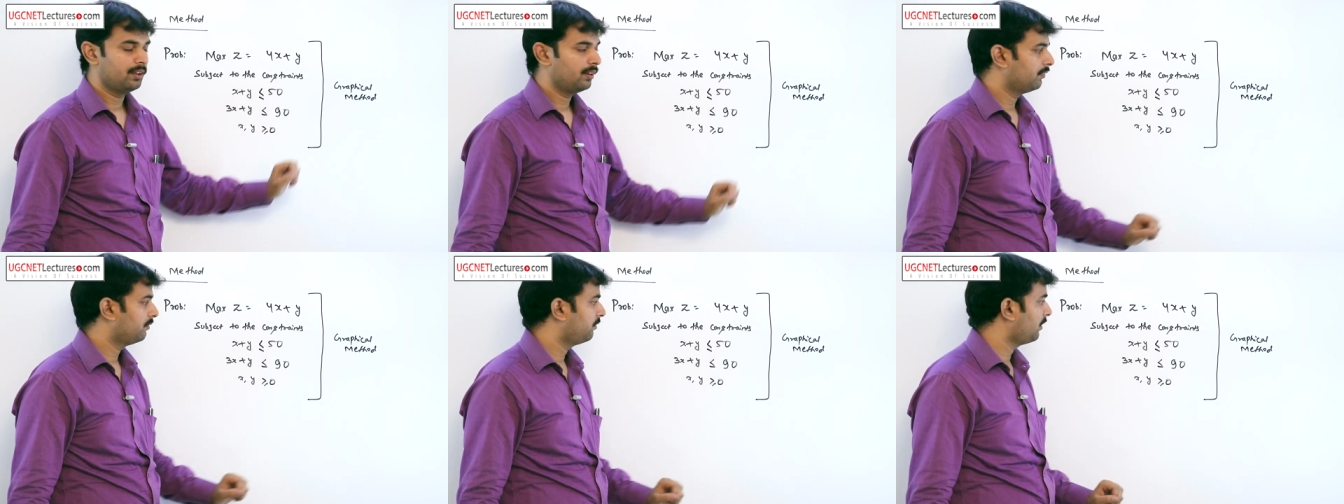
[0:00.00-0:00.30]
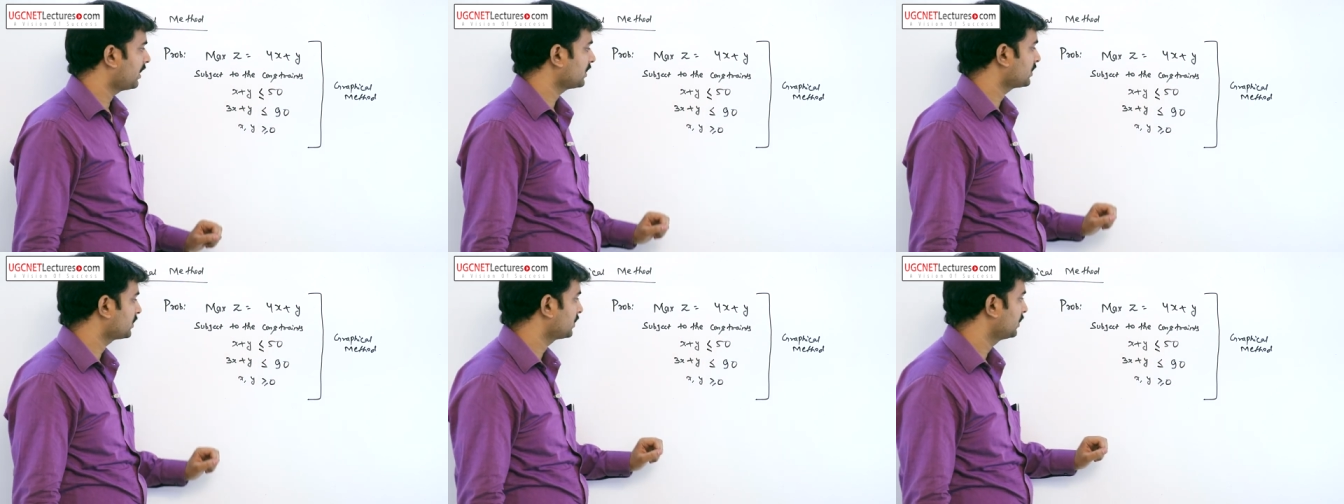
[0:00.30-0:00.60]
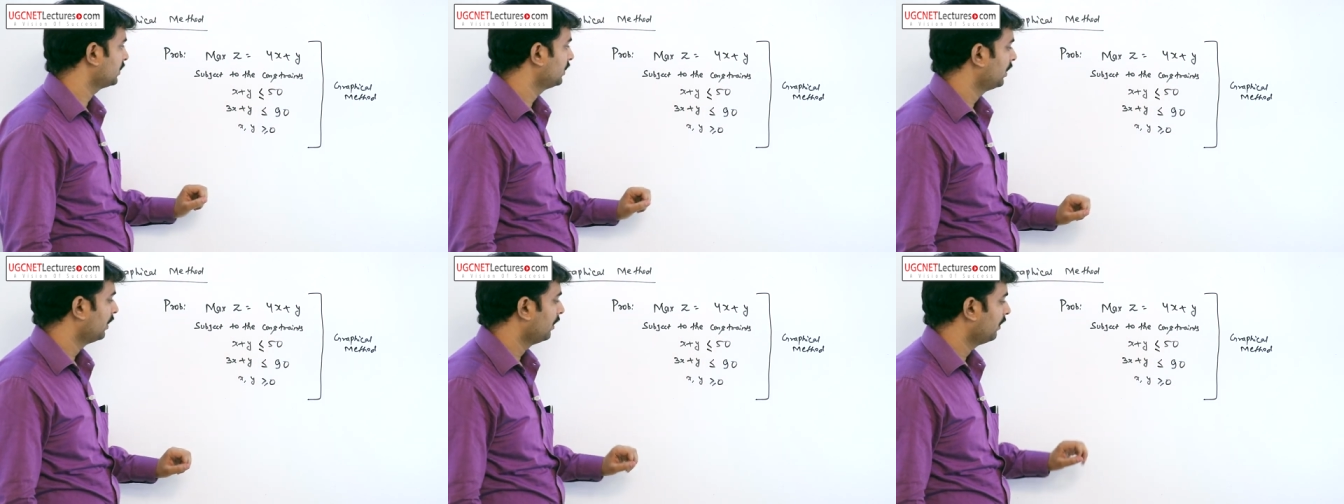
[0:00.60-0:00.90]
first
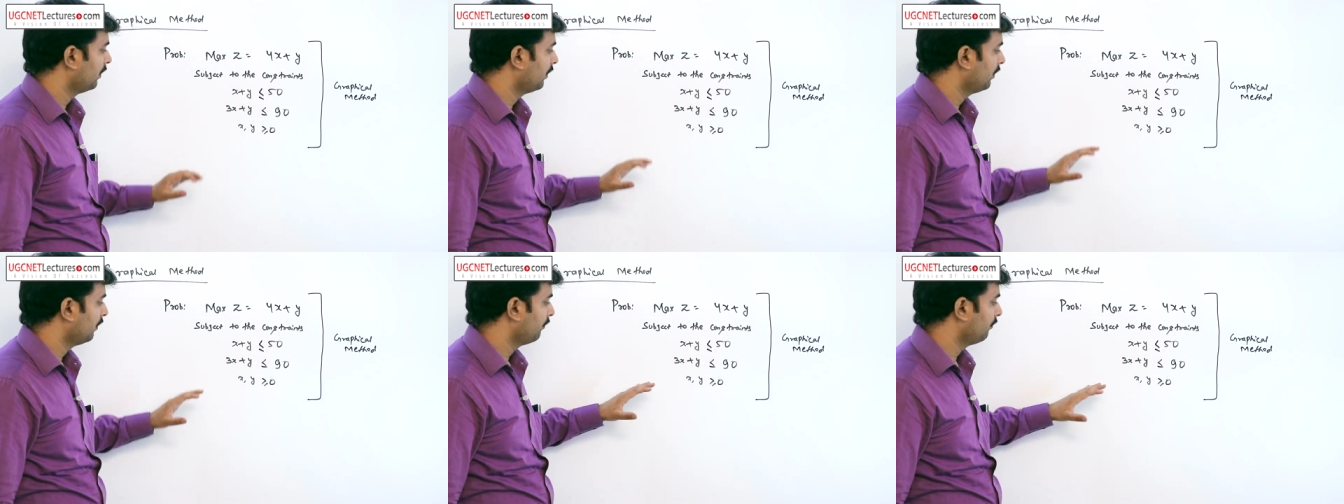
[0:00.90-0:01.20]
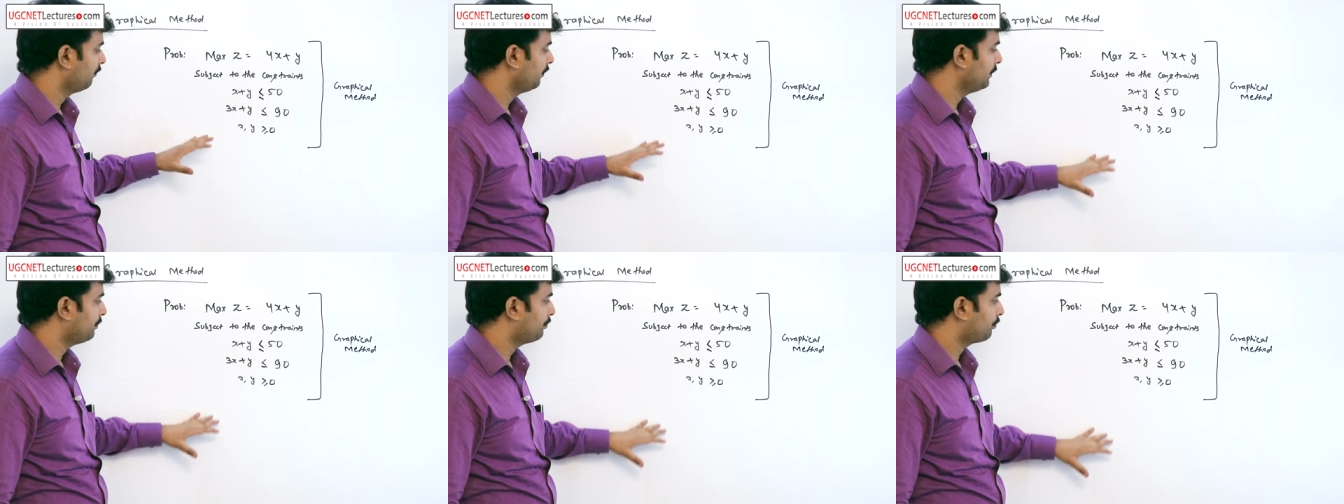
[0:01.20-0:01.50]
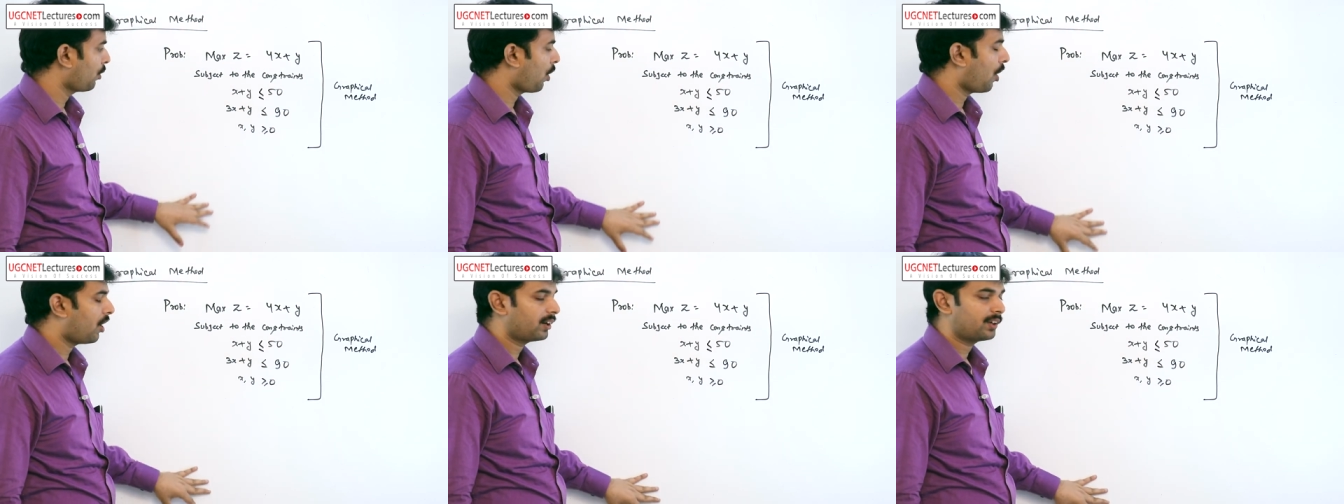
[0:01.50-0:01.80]
we
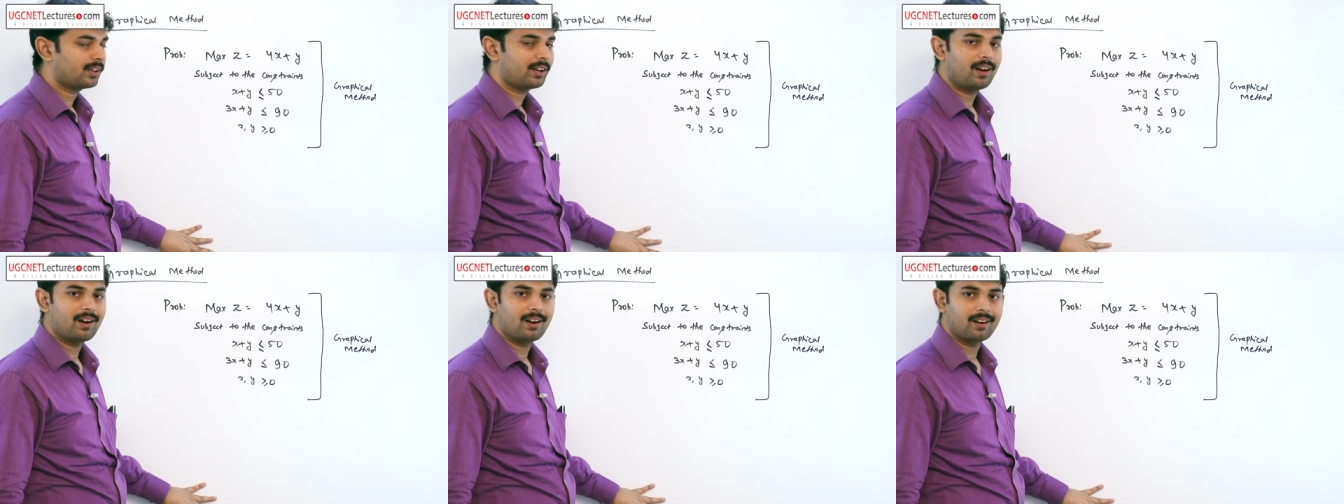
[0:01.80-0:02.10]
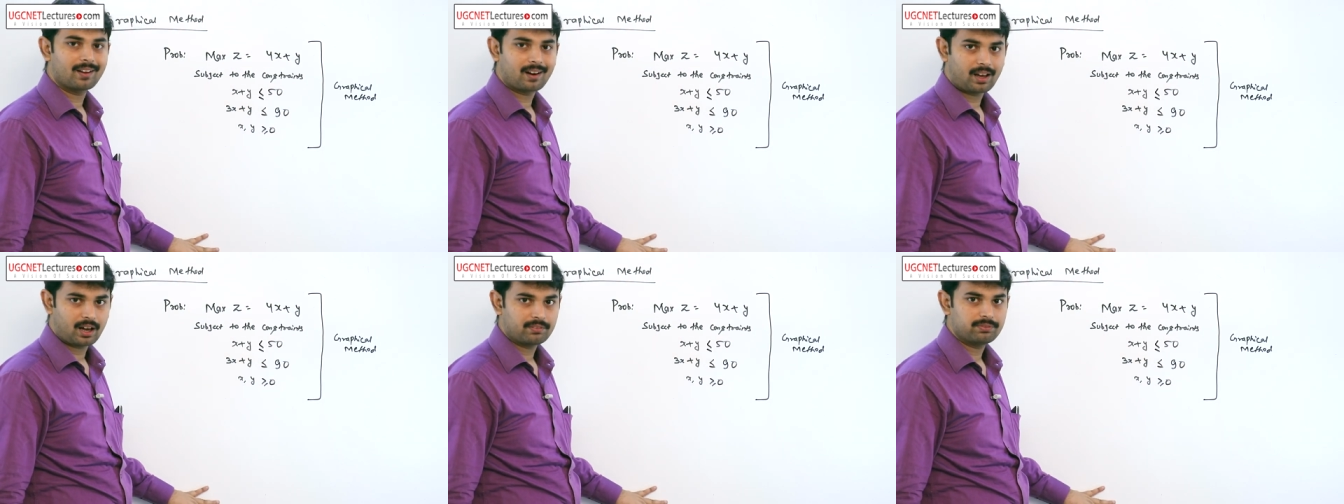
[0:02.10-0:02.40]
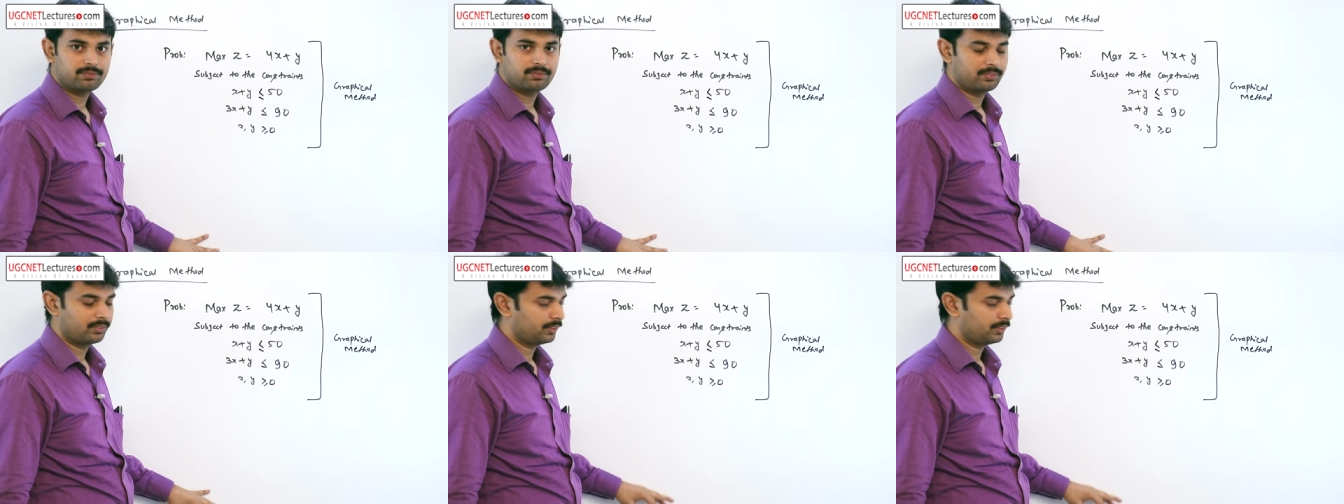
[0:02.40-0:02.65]
plot a graph